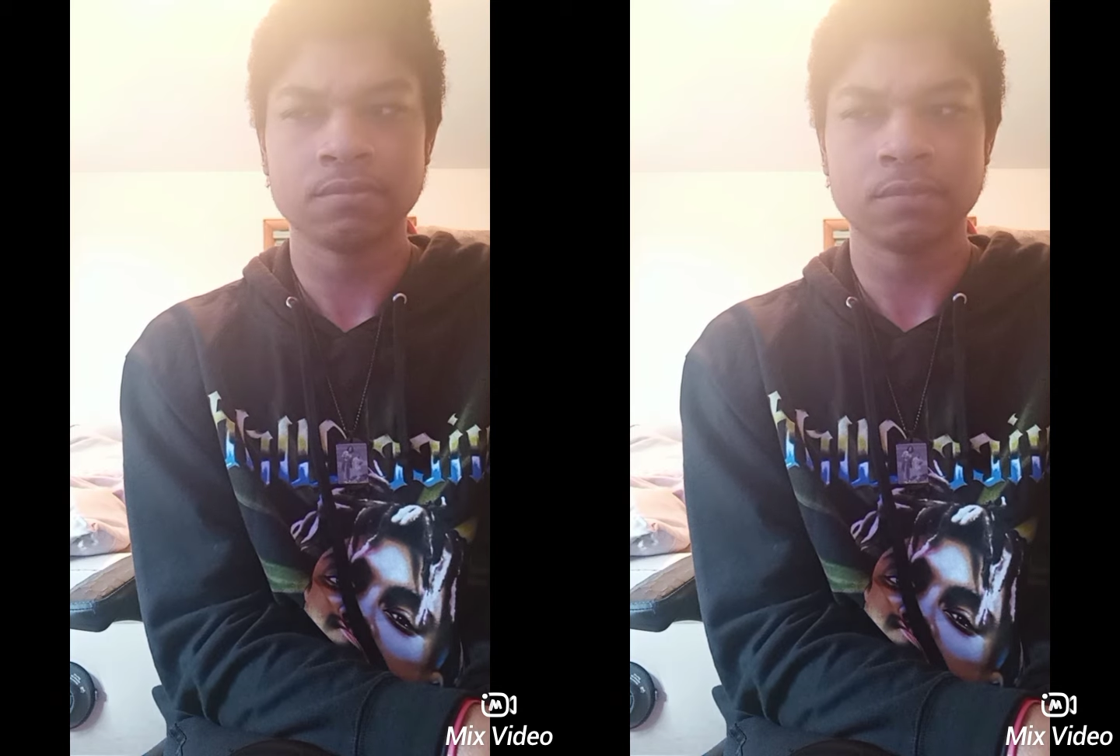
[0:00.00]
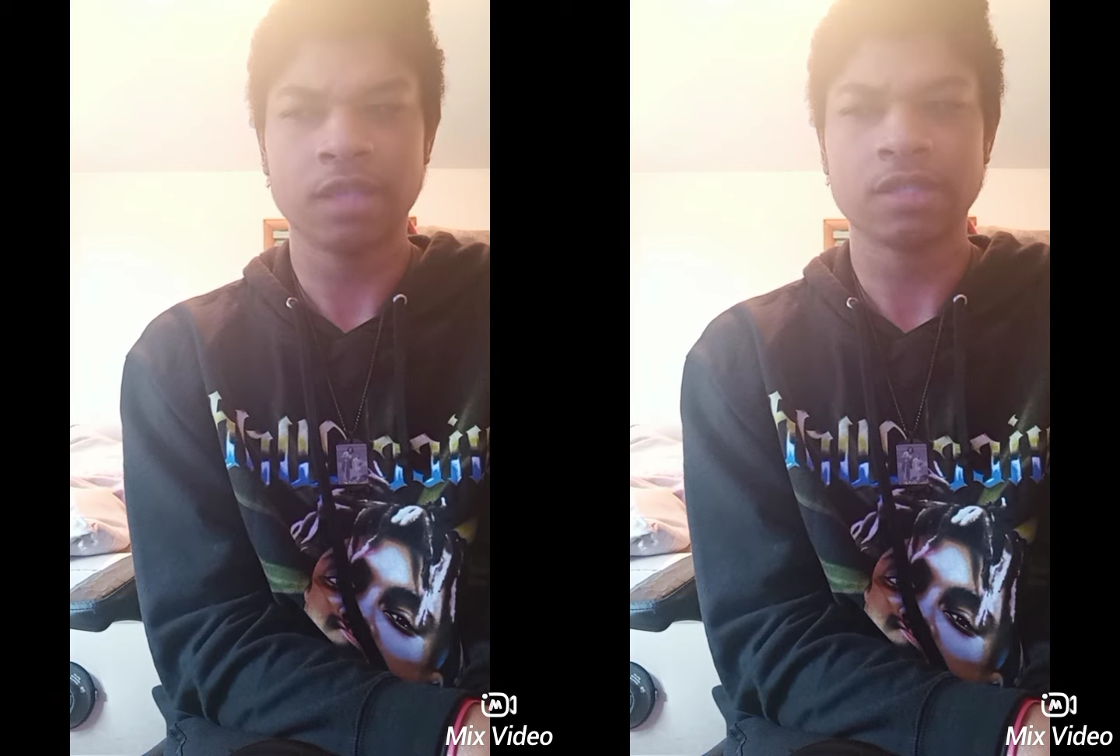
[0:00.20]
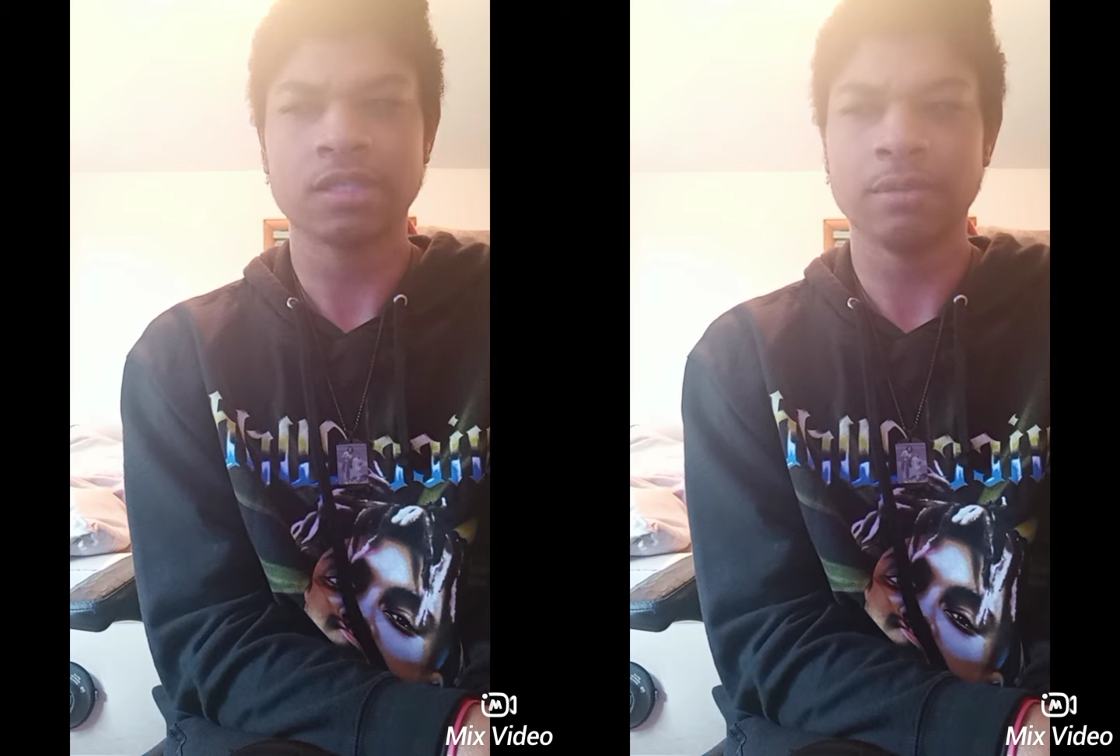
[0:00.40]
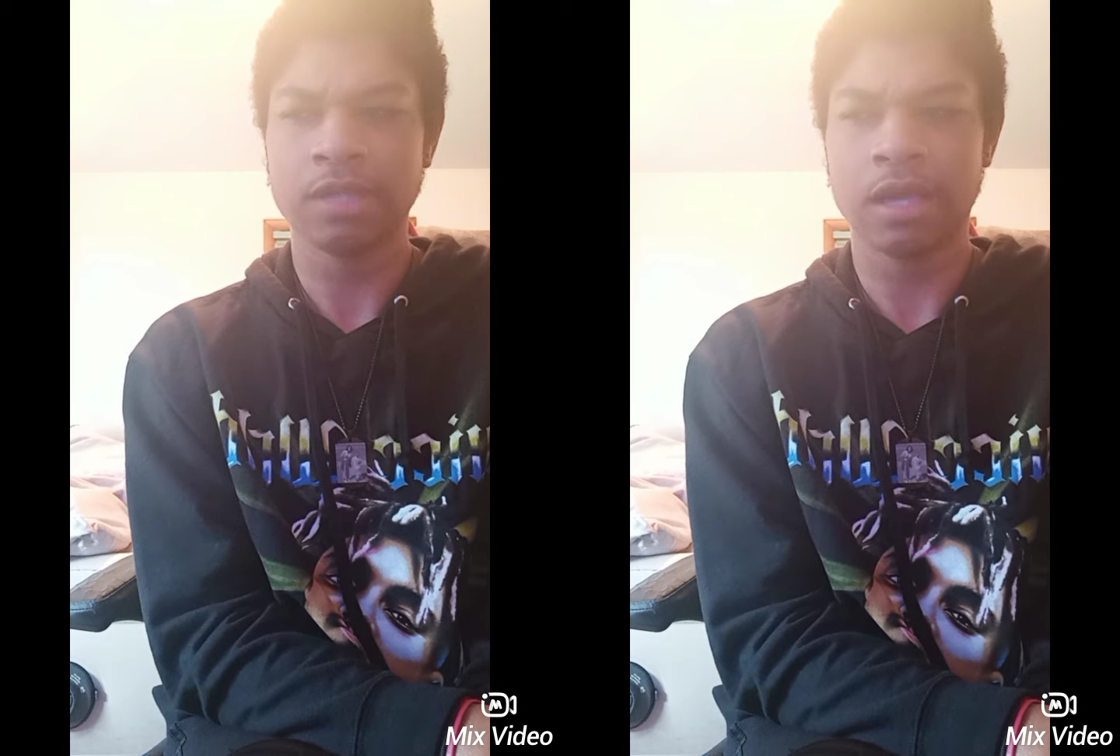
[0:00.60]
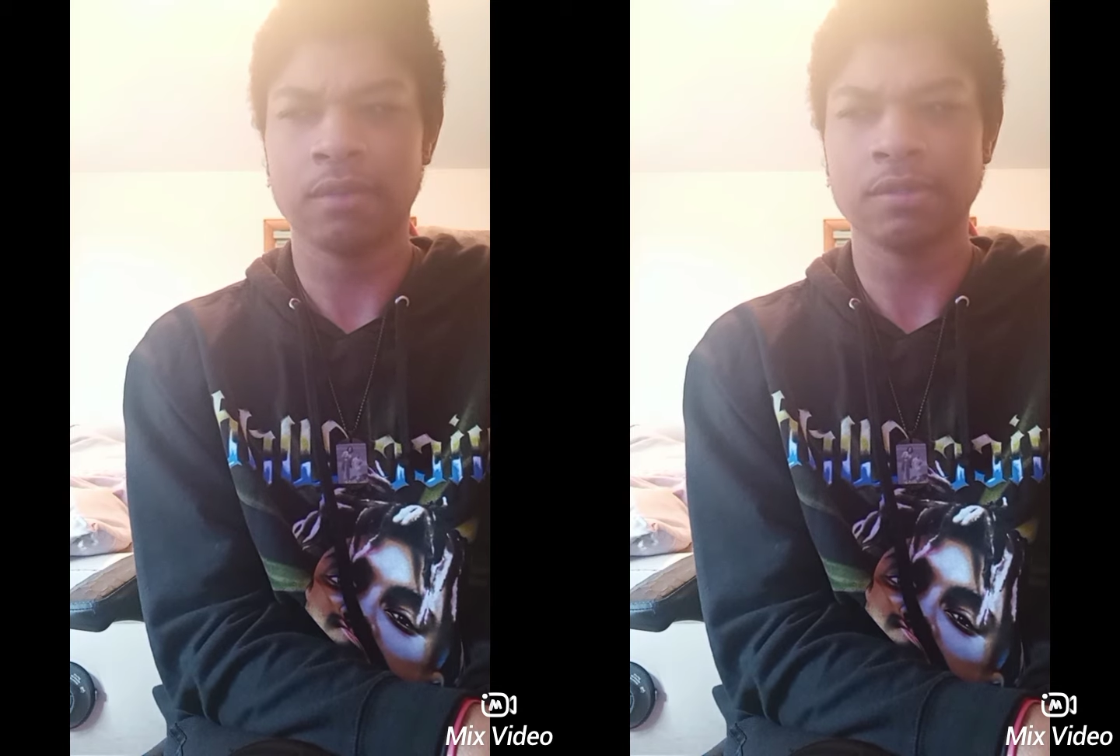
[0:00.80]
and
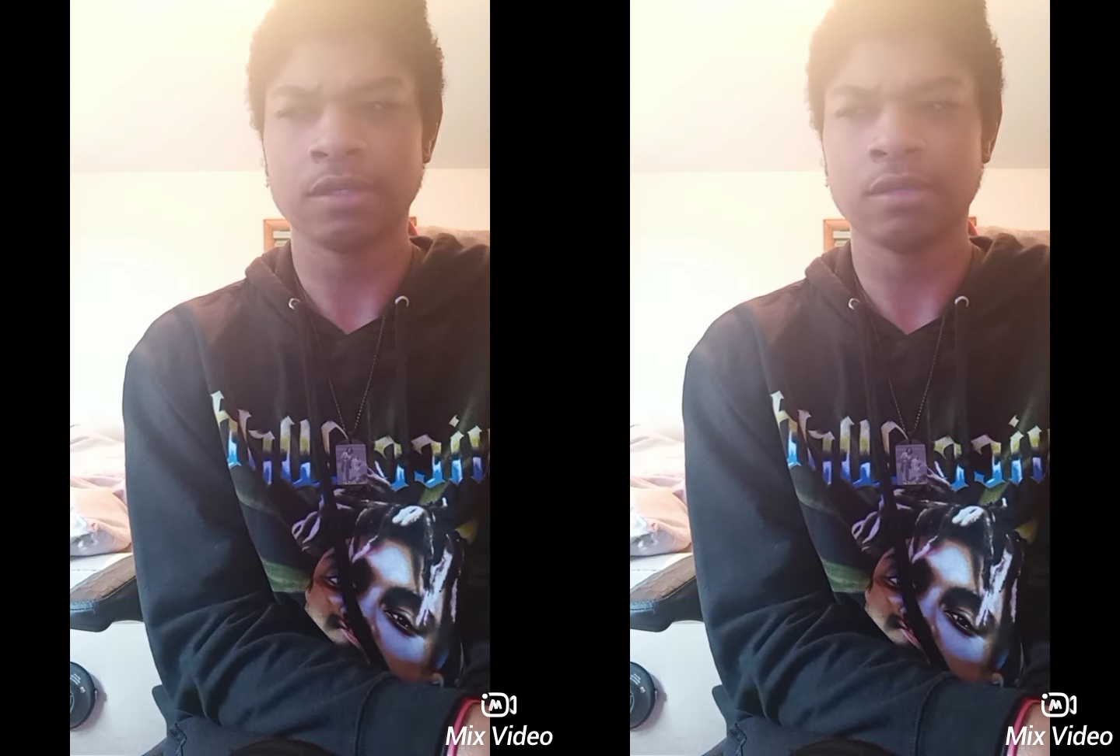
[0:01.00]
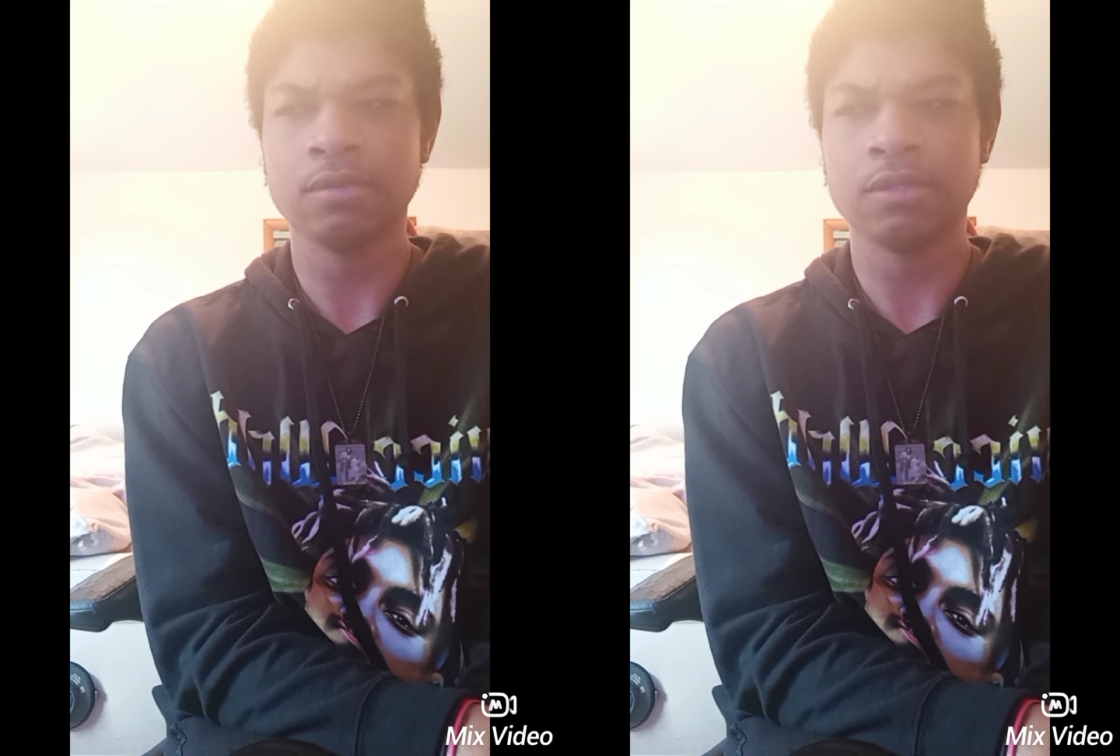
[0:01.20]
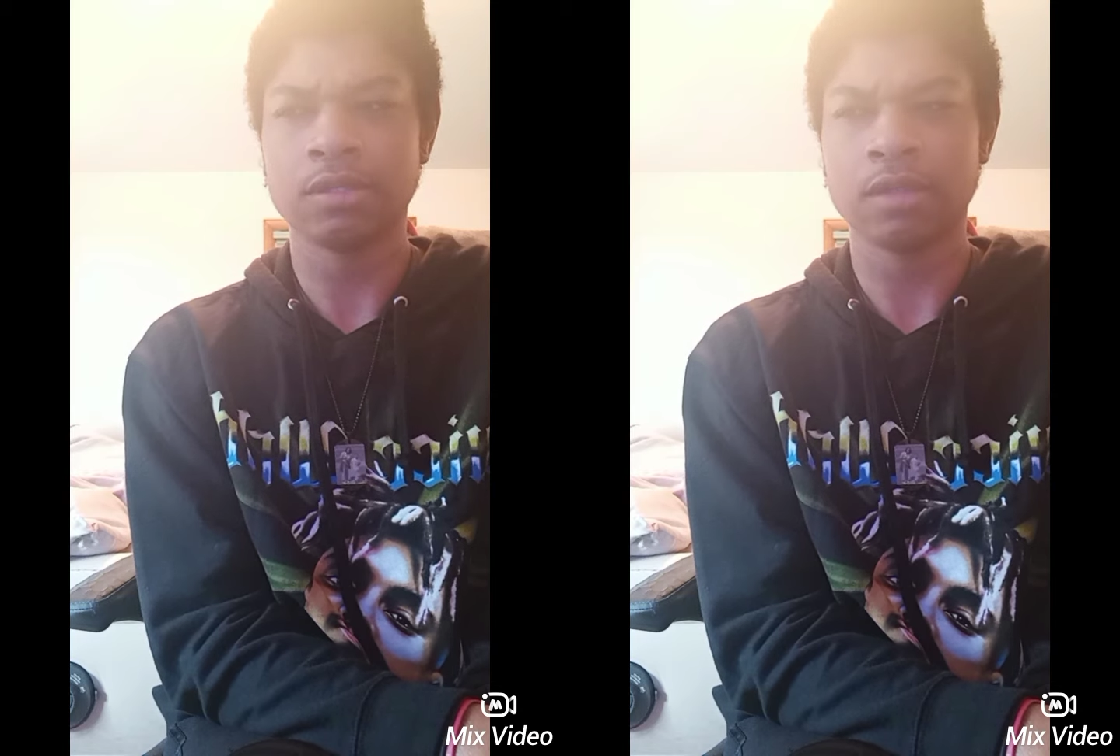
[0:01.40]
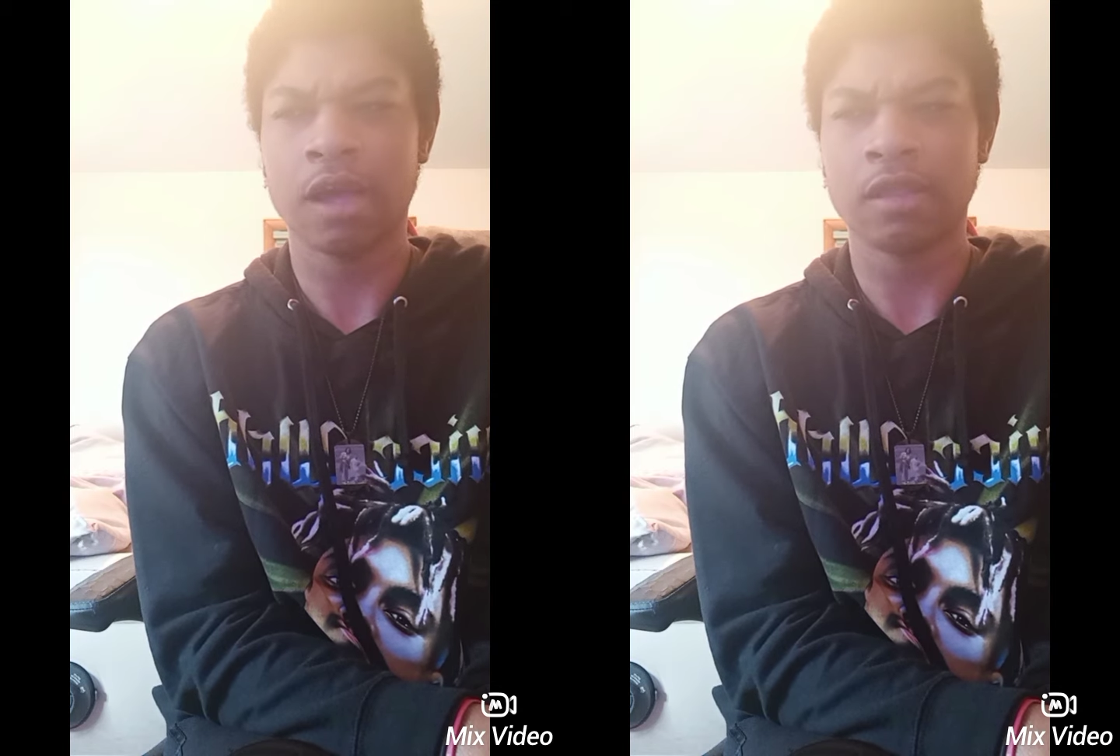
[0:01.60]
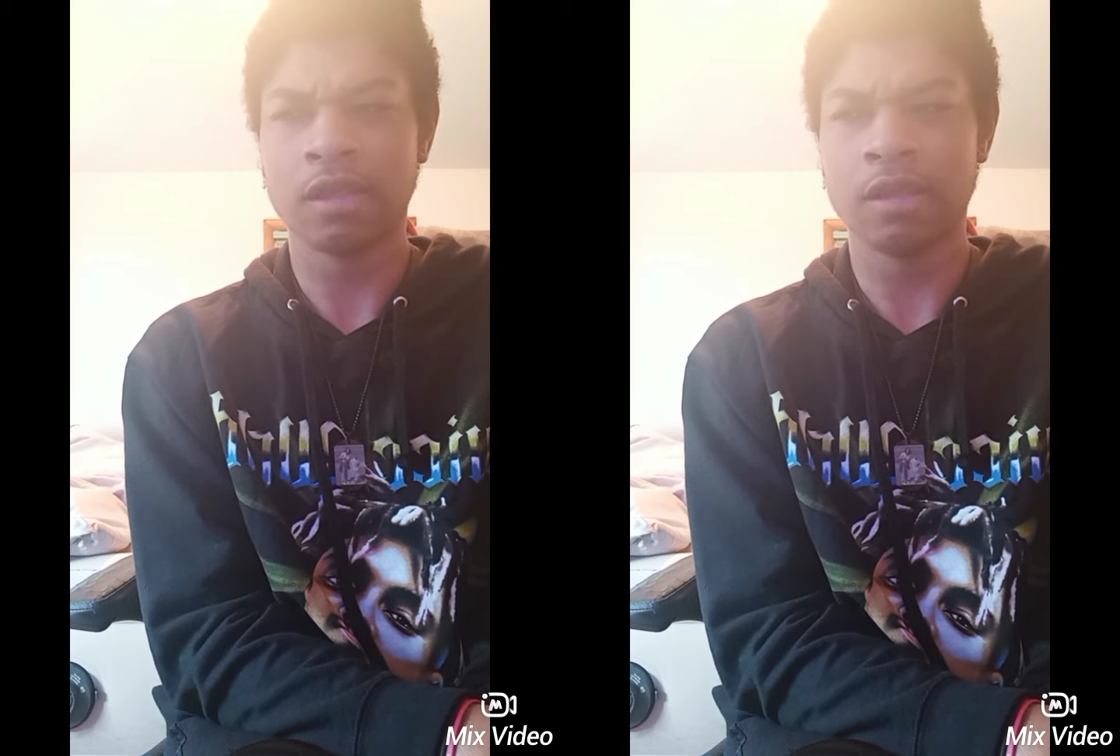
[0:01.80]
sometimes it was
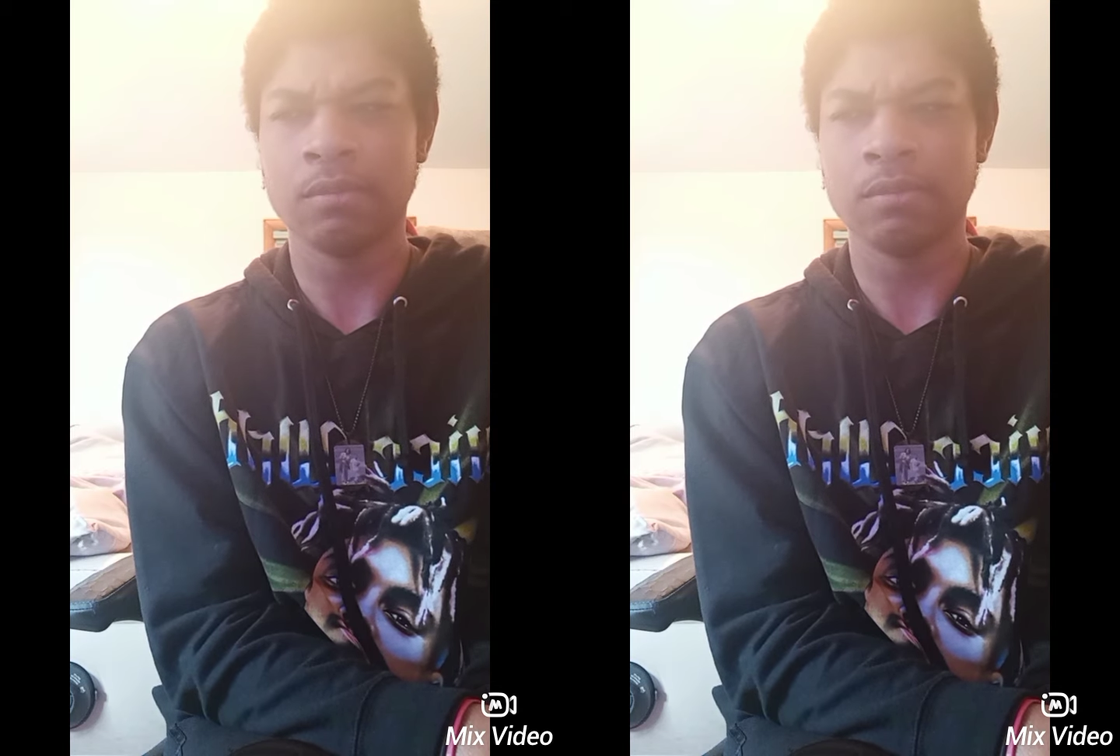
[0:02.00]
I think